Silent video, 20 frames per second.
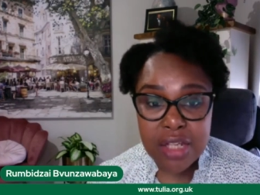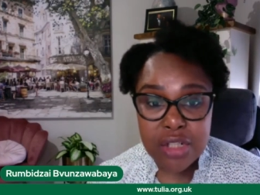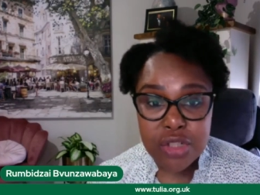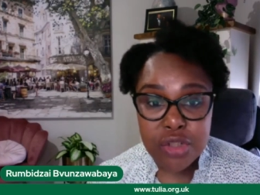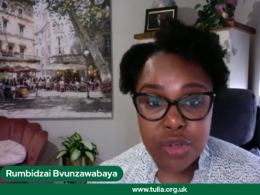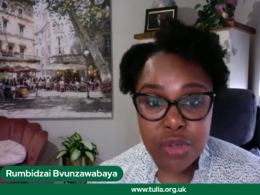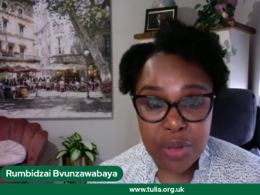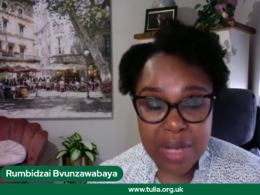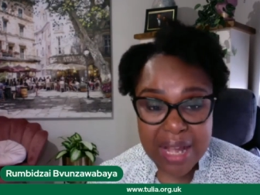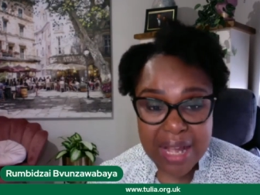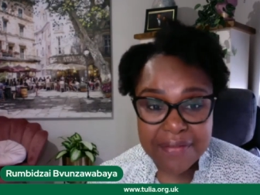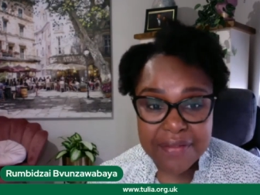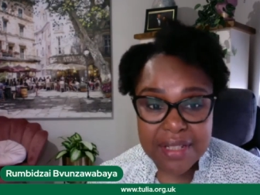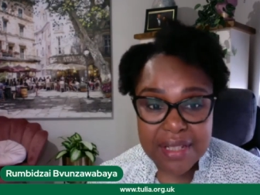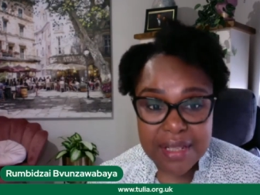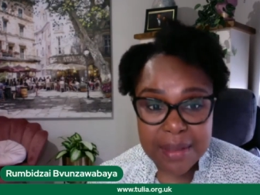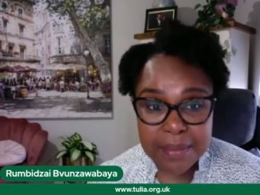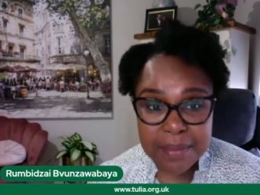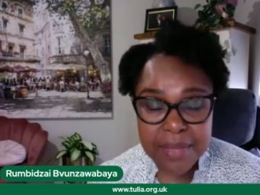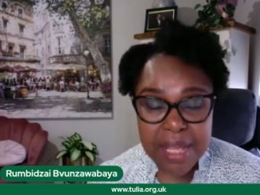to look after
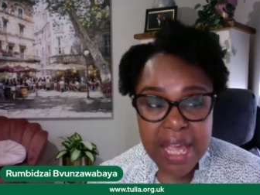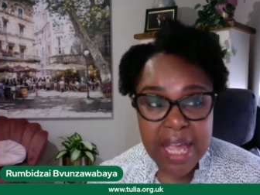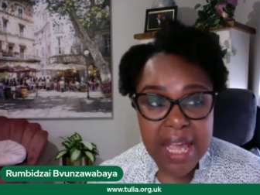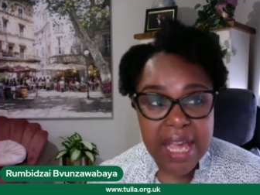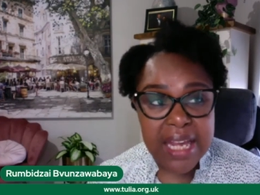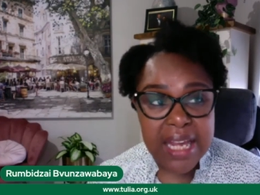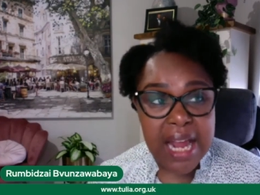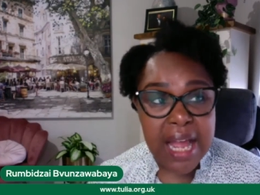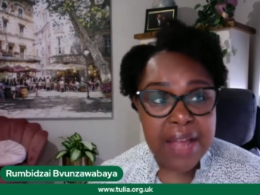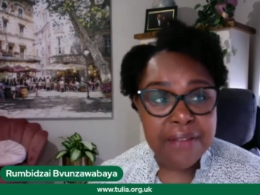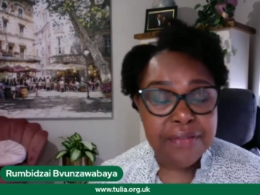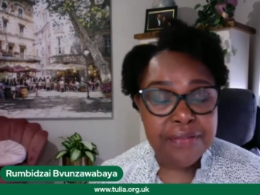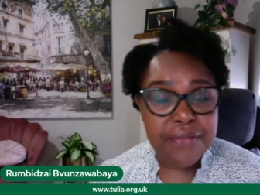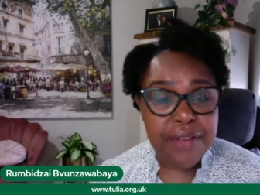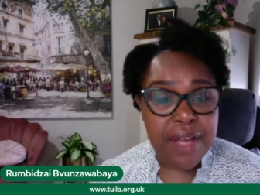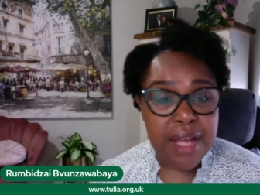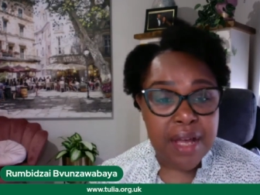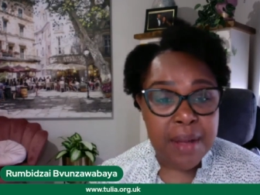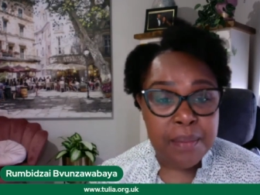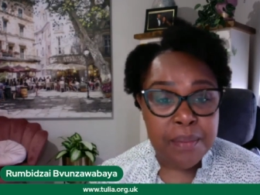them. And I've
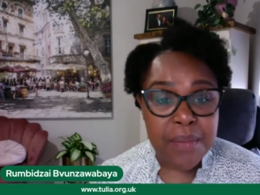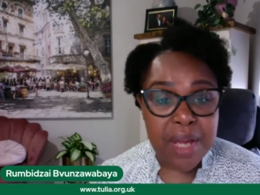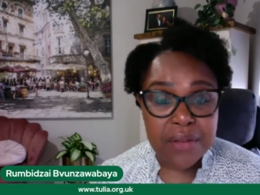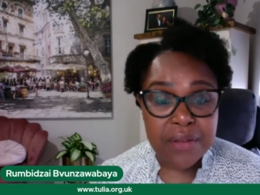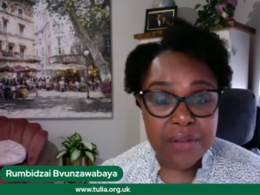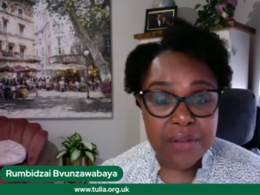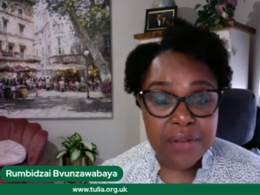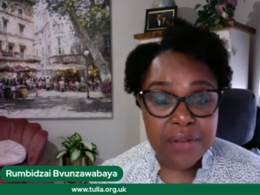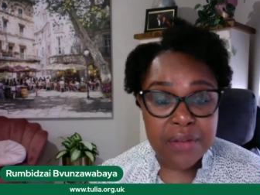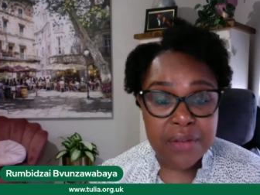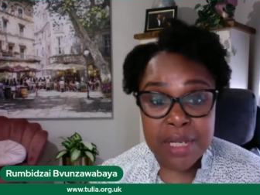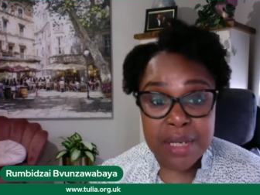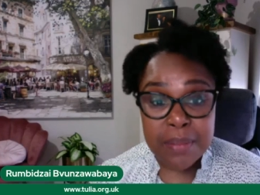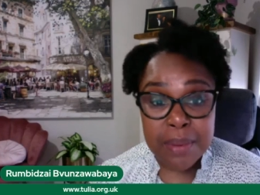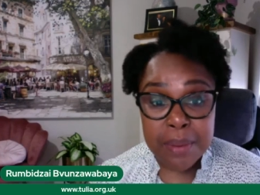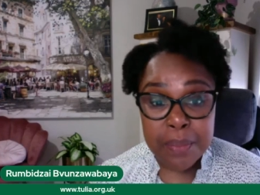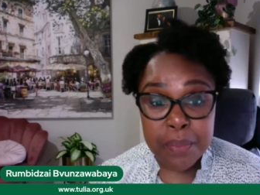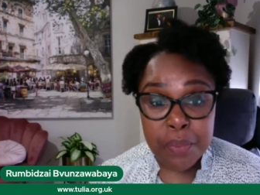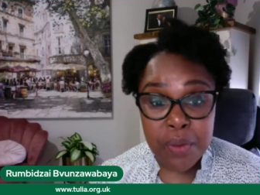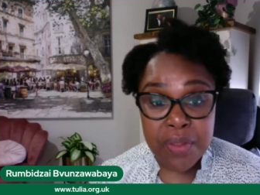advised many
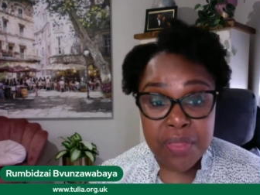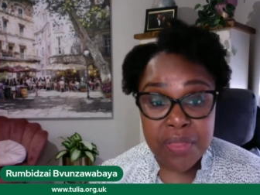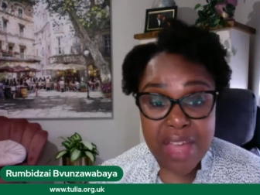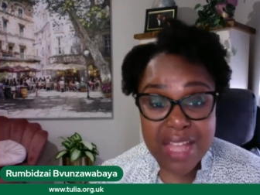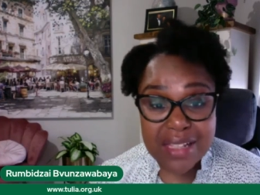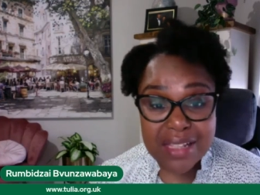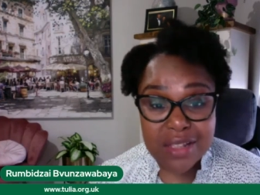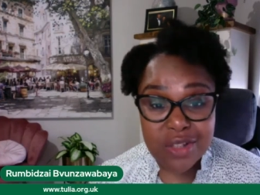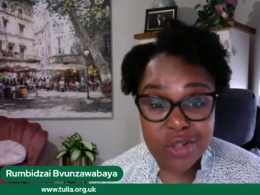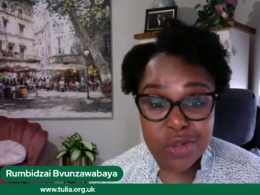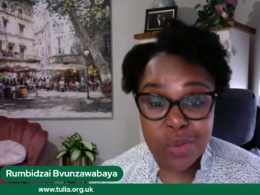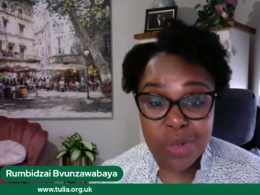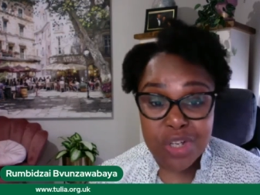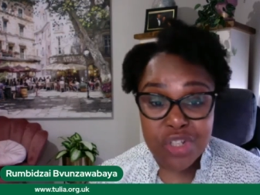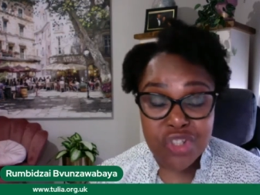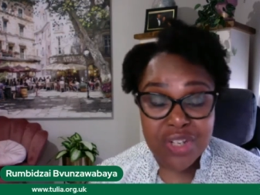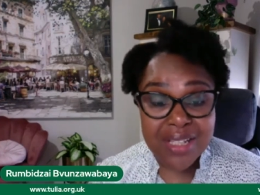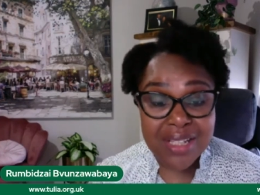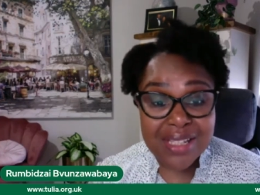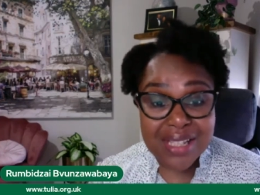people in that
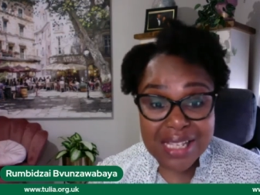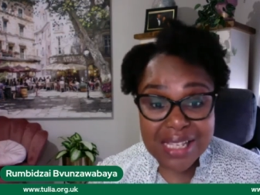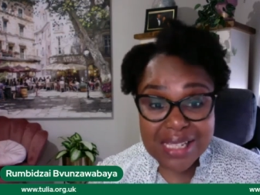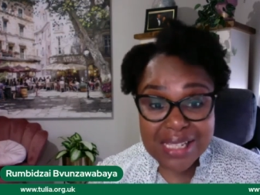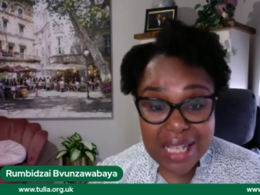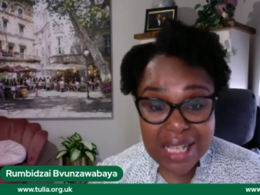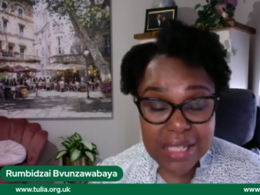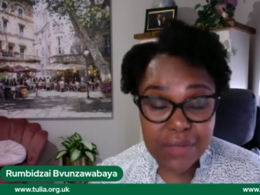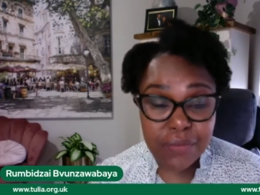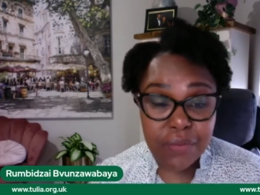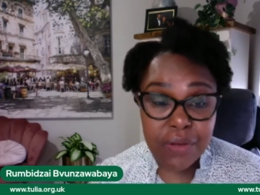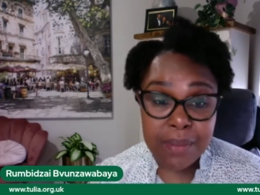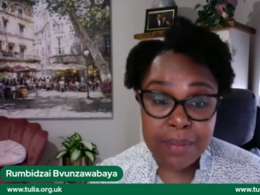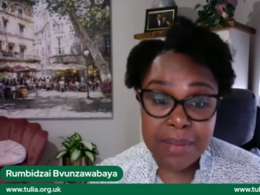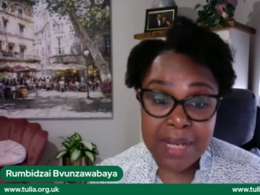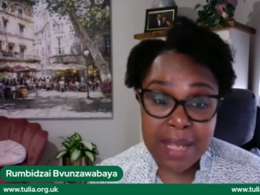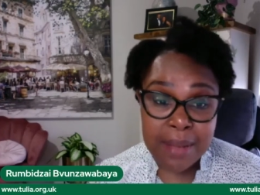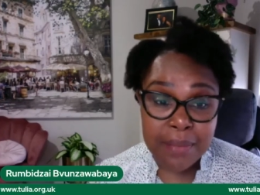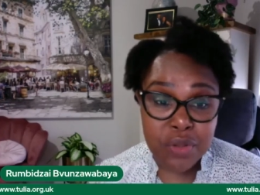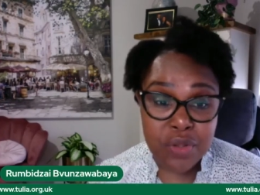situation and successfully
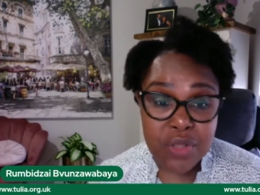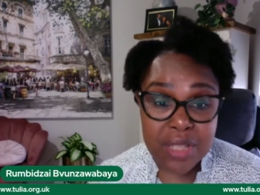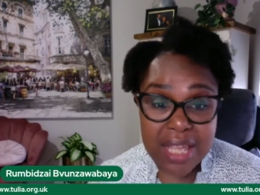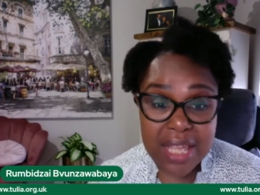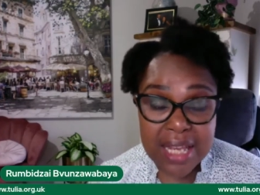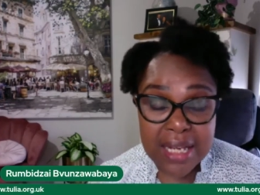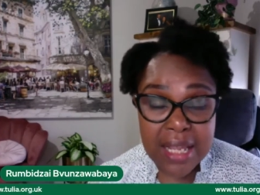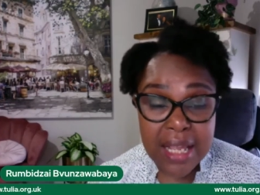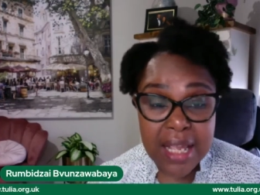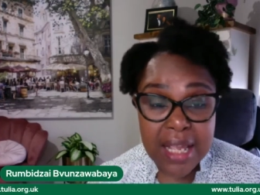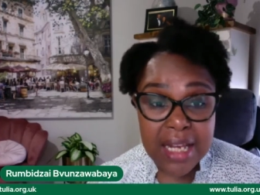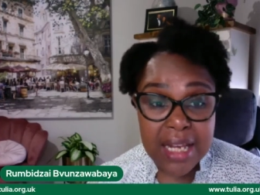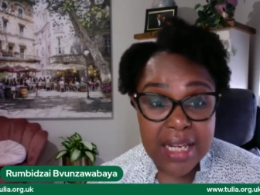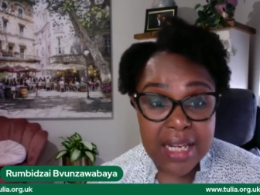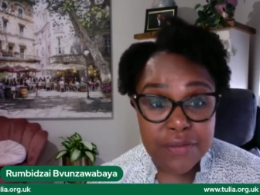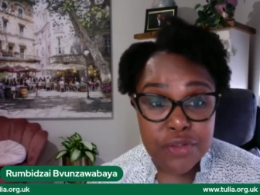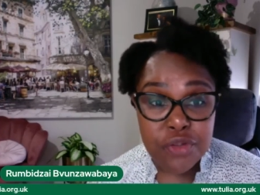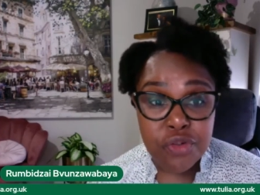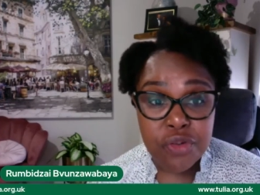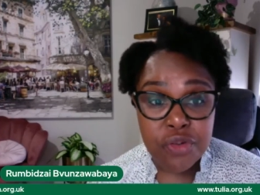been able to get
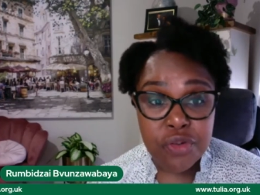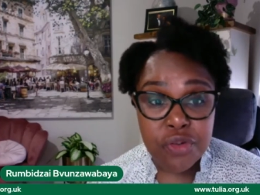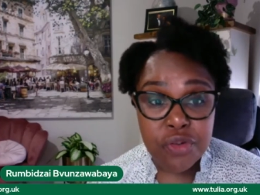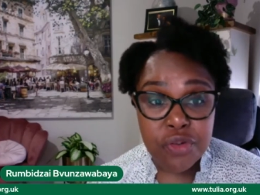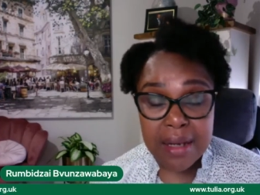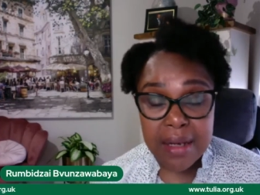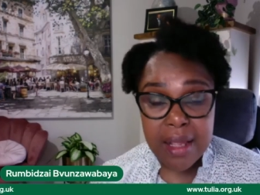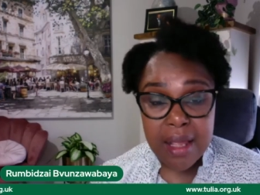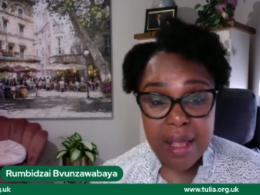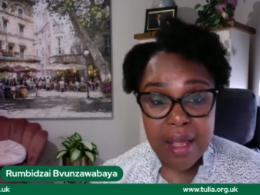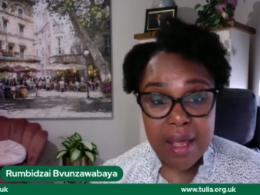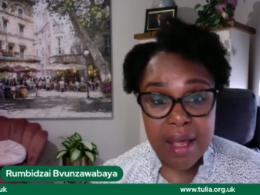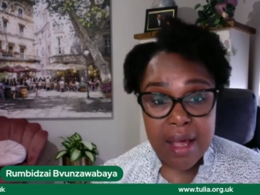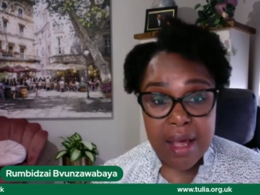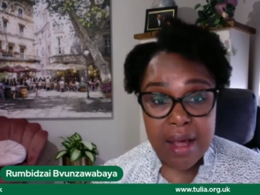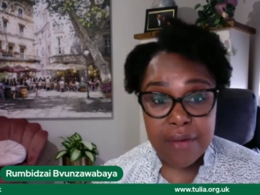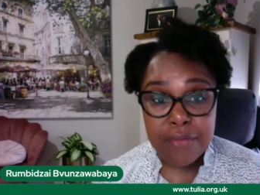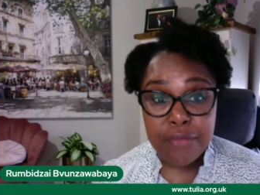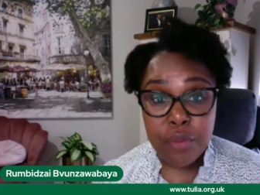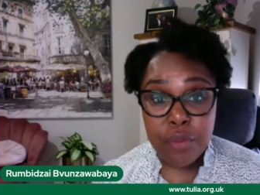leave to remain
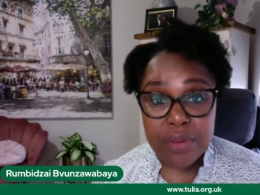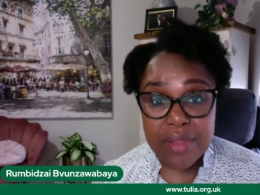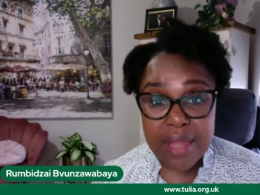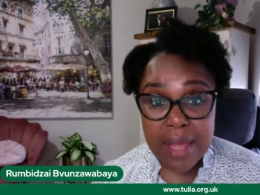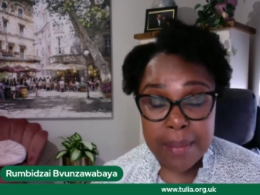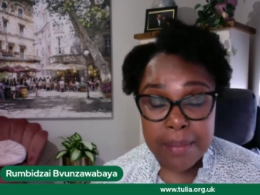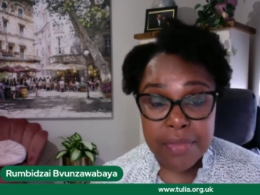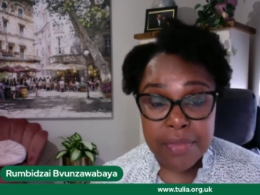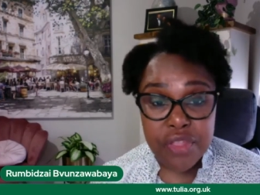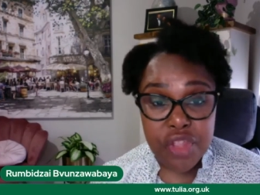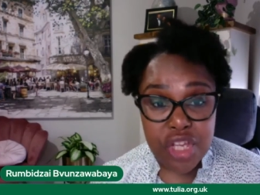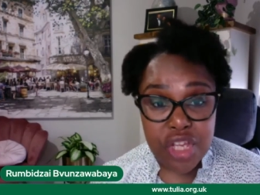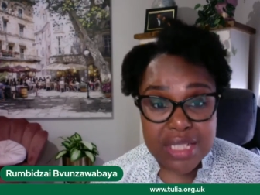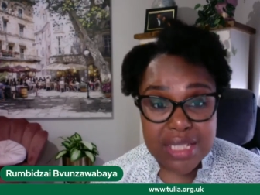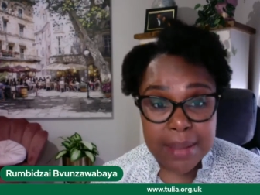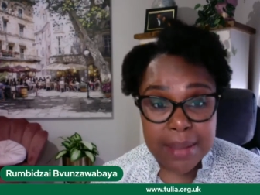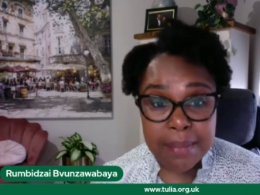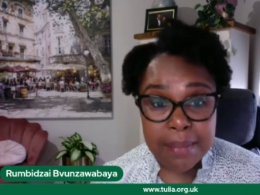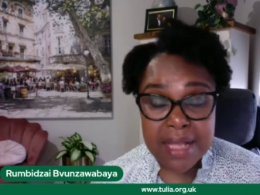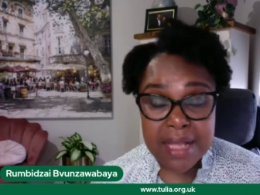for them,
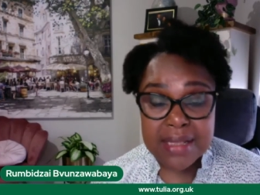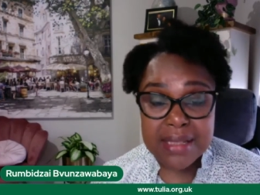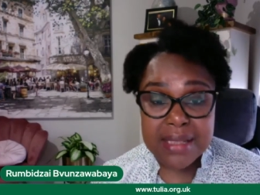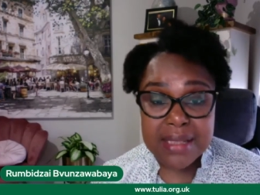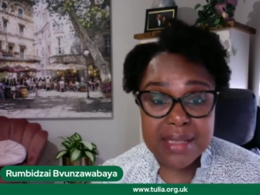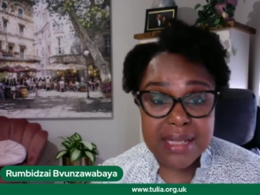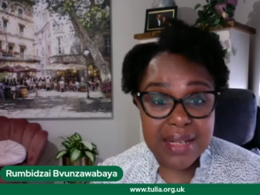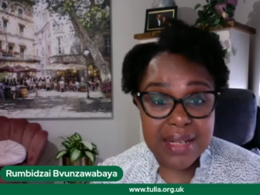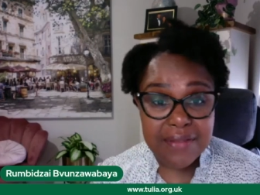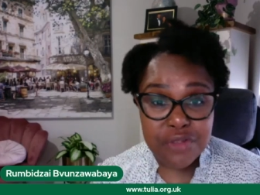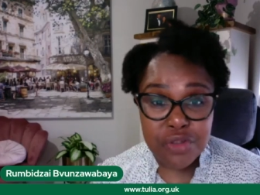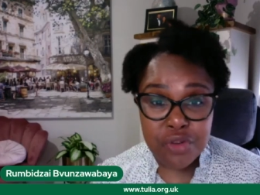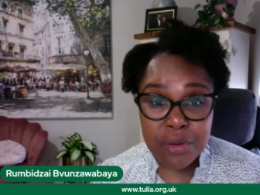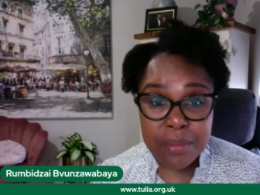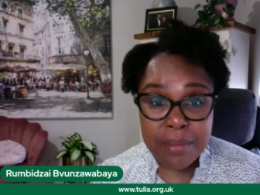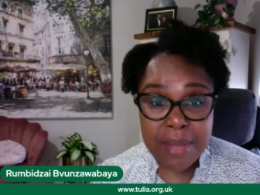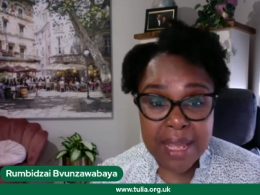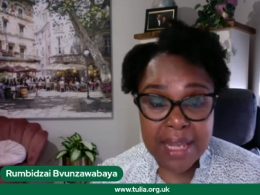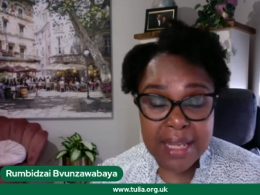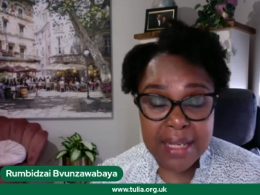30 months leave to
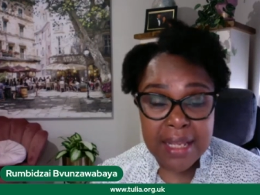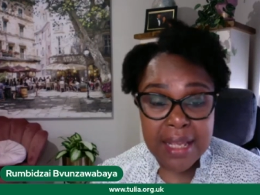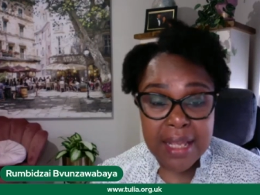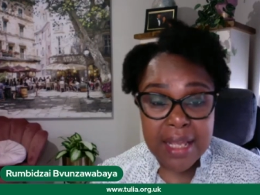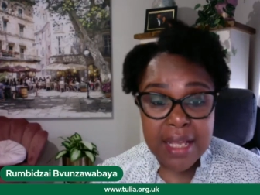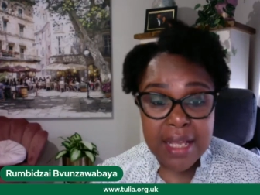remain,